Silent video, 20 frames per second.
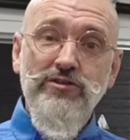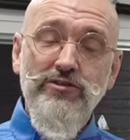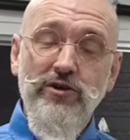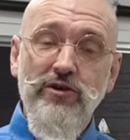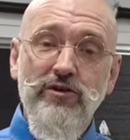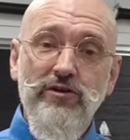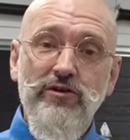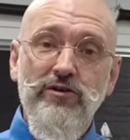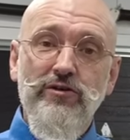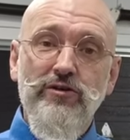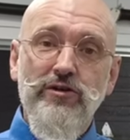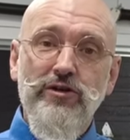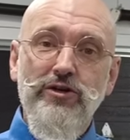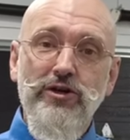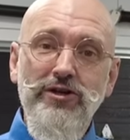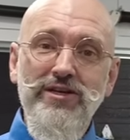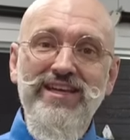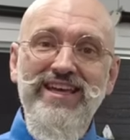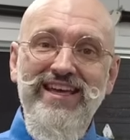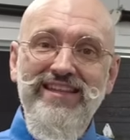So you're
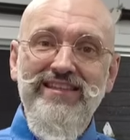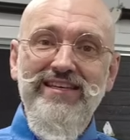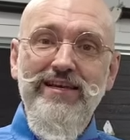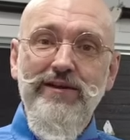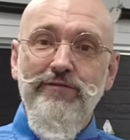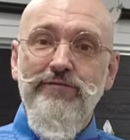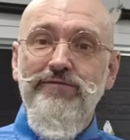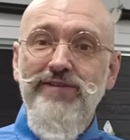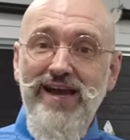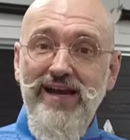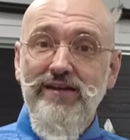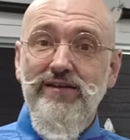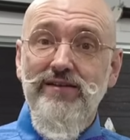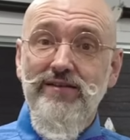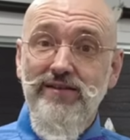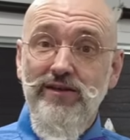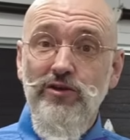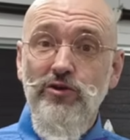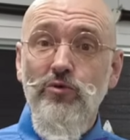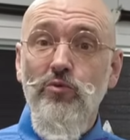gonna get the
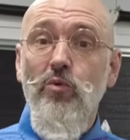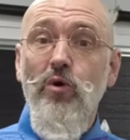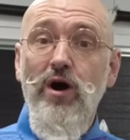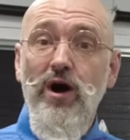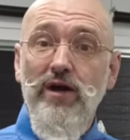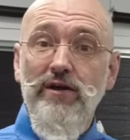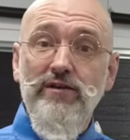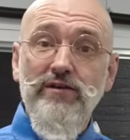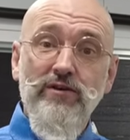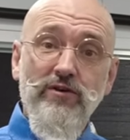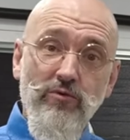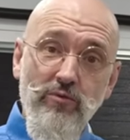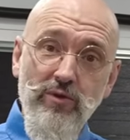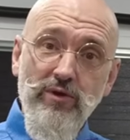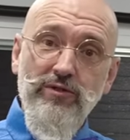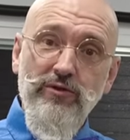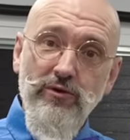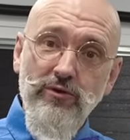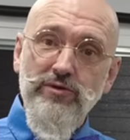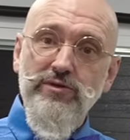effect that you want
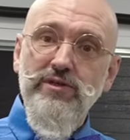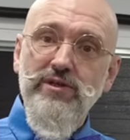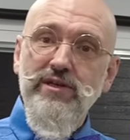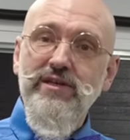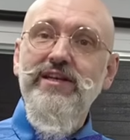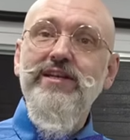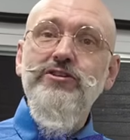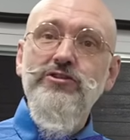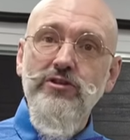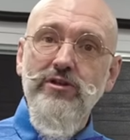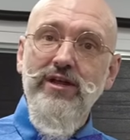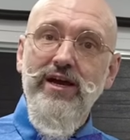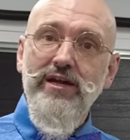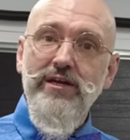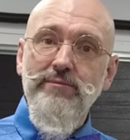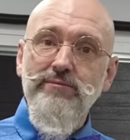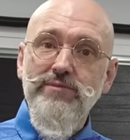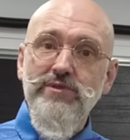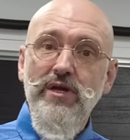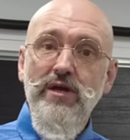with those additional
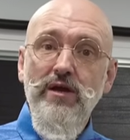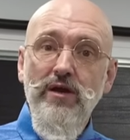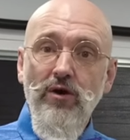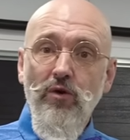items